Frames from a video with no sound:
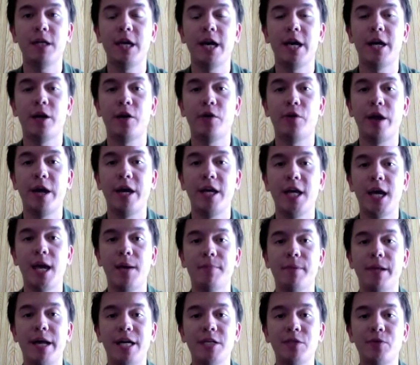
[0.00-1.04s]
He had a great
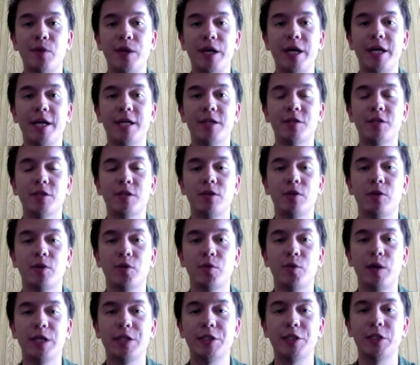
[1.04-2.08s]
game last week against
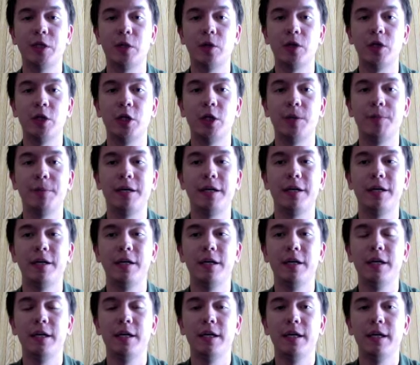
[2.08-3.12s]
Northwestern Oklahoma.
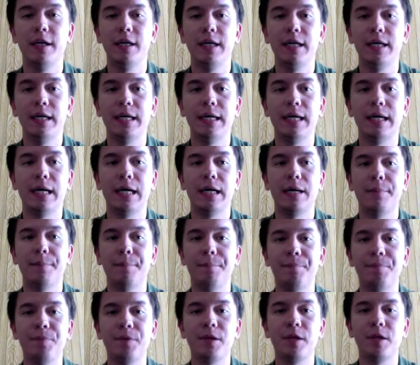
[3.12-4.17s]

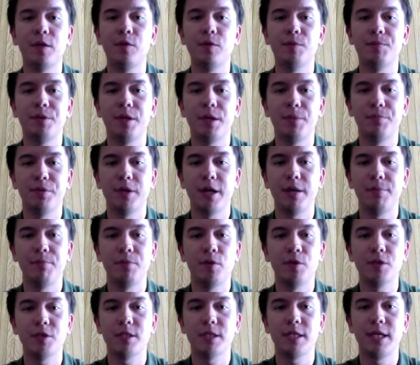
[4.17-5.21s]
He played
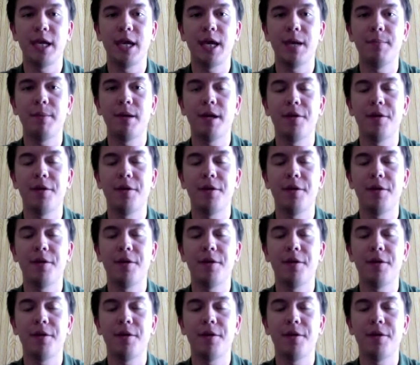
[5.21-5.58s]
most of the game.